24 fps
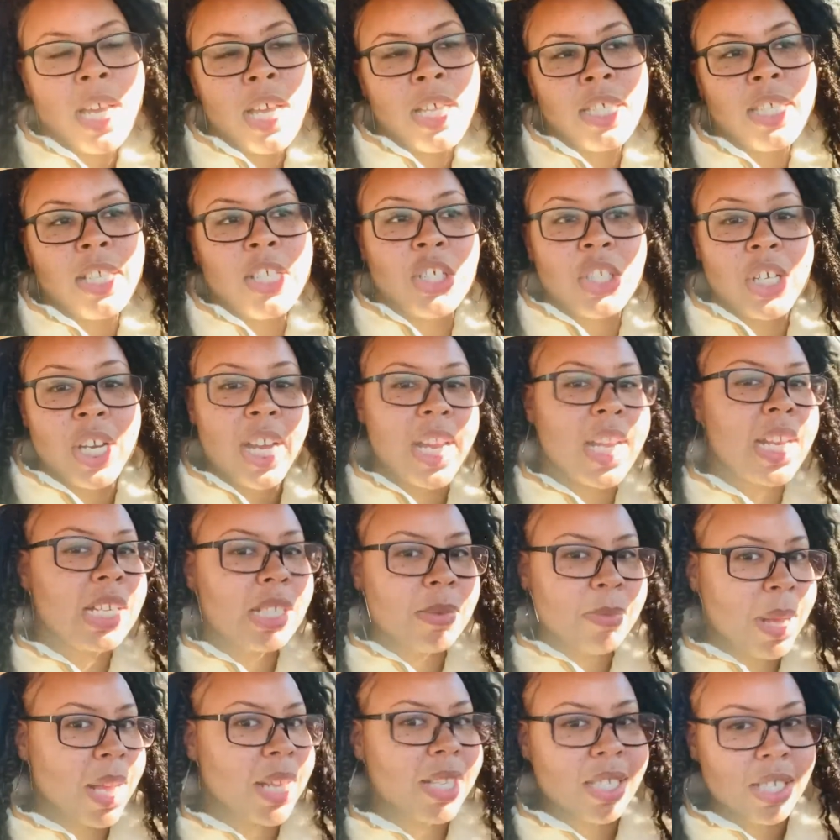to change
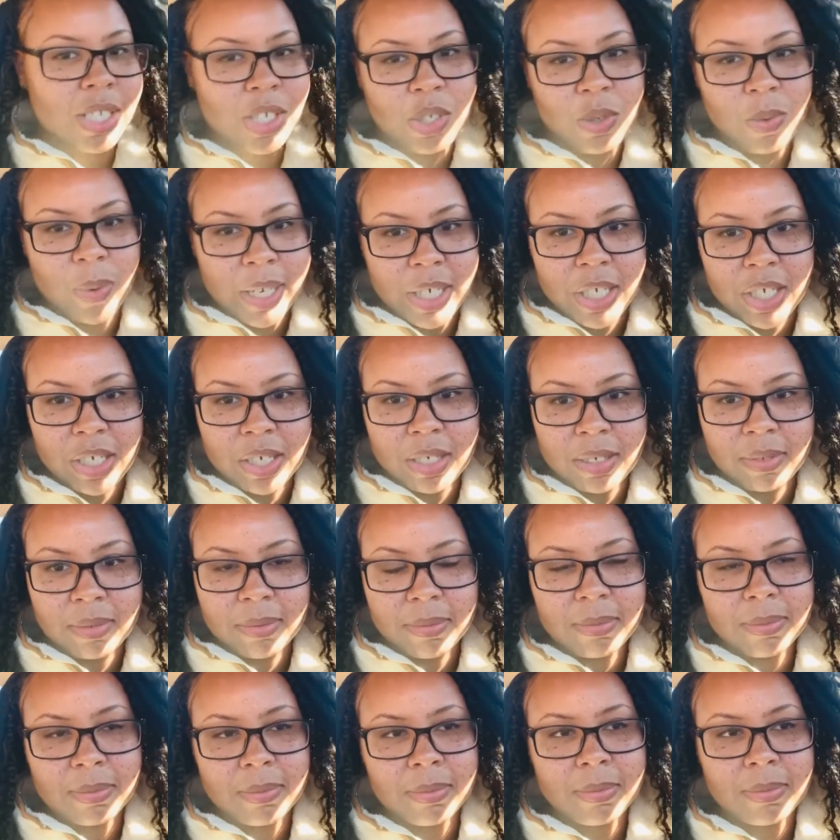my
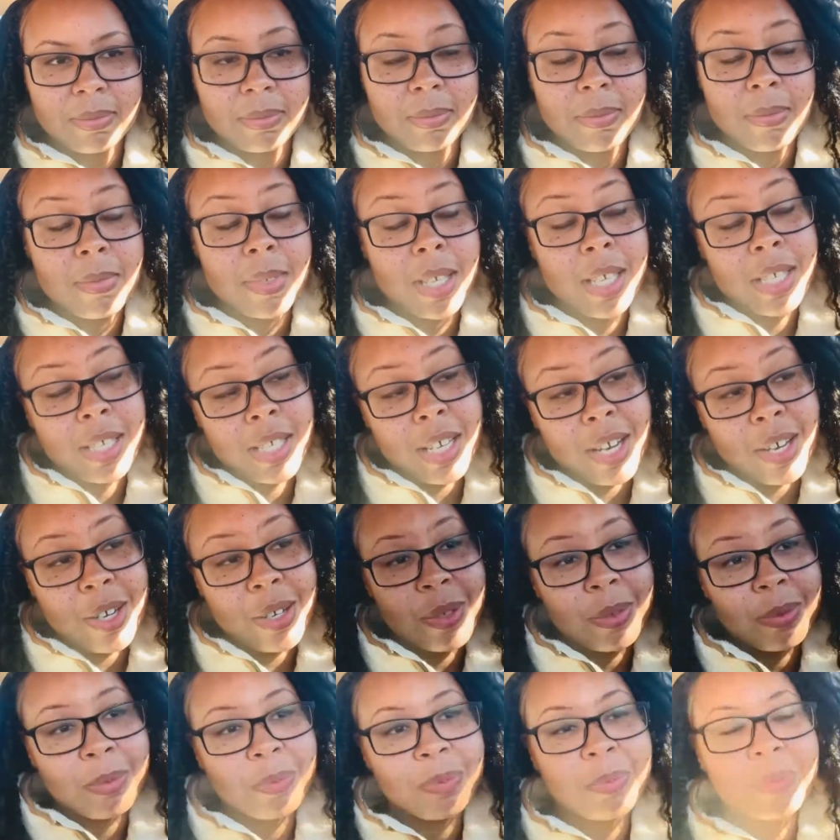situation.
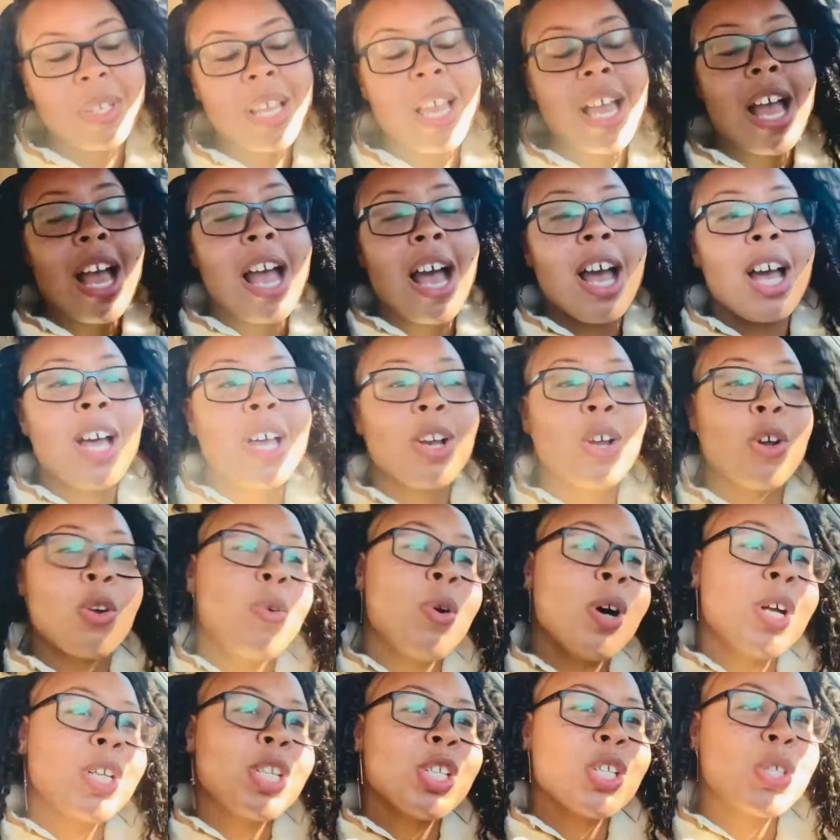So
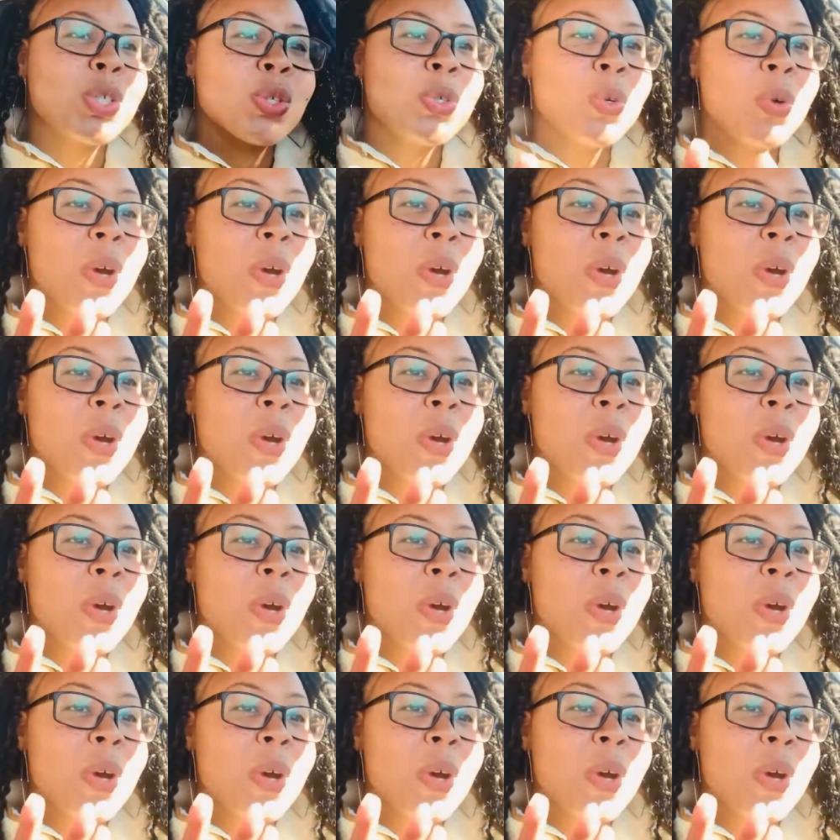going to school